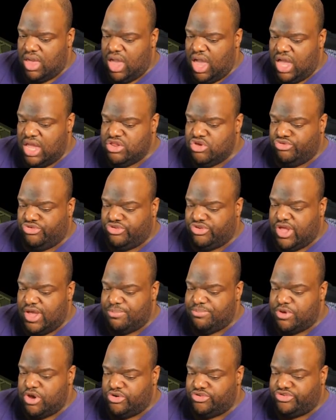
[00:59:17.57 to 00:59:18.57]
and you
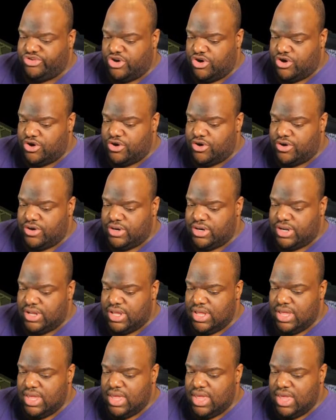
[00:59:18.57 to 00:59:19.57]
skip your turn,
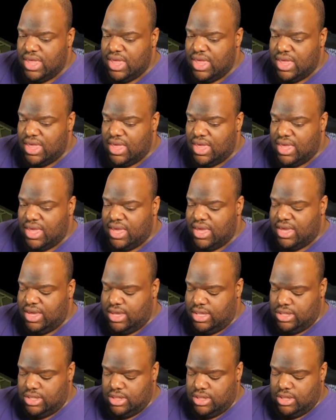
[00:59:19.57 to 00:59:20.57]

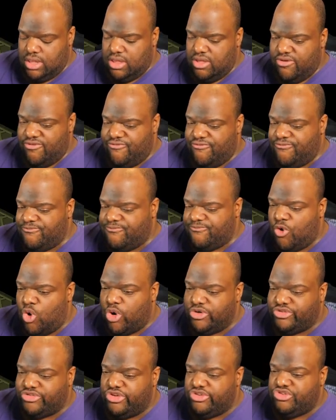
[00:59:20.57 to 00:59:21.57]
it
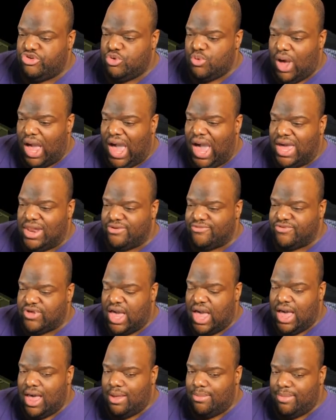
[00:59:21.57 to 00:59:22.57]
forces you out of
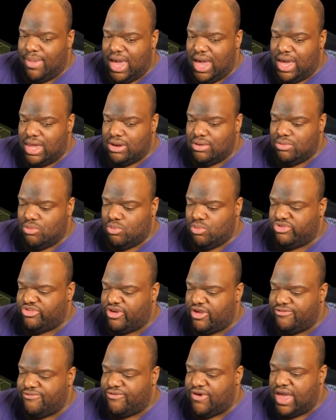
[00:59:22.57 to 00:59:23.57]
combat,
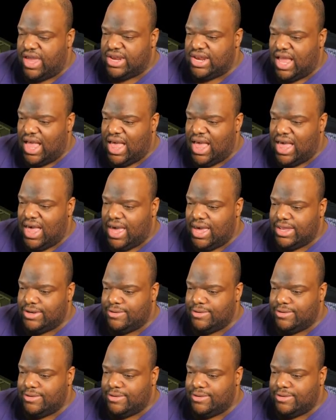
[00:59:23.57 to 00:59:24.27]
which I find odd.